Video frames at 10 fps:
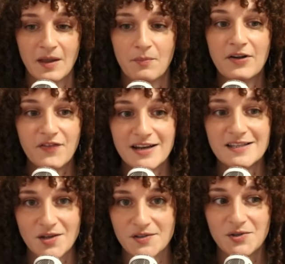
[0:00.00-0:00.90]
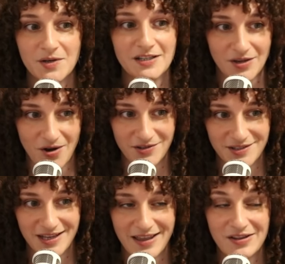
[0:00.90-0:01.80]
My friend is also an adult
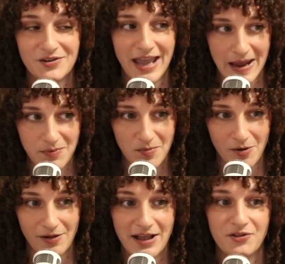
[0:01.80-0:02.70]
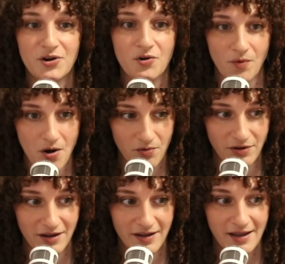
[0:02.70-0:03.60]
and they're capable and they're grown.